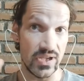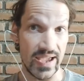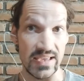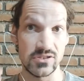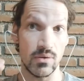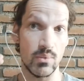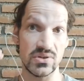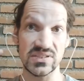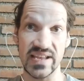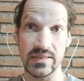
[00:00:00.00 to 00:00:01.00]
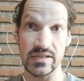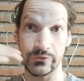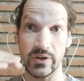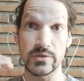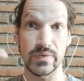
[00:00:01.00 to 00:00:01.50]
Okay, do I want to say this
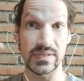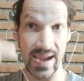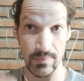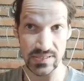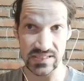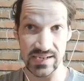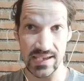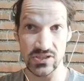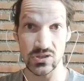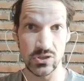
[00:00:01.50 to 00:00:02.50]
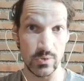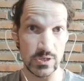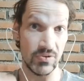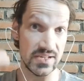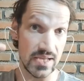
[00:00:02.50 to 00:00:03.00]
phrase with a downwards intonation to
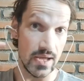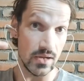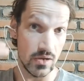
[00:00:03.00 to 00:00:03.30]
express